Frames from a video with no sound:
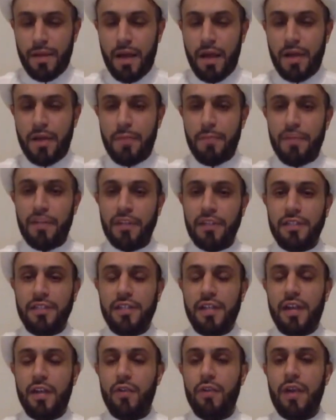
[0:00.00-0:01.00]
on a
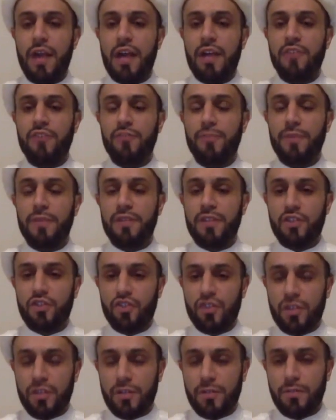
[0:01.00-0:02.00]
military
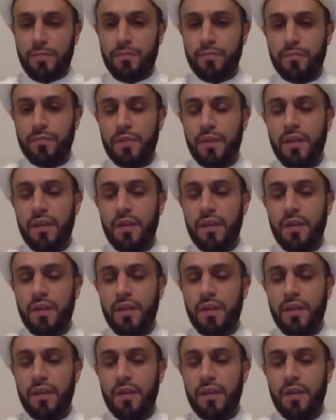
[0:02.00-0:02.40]
expedition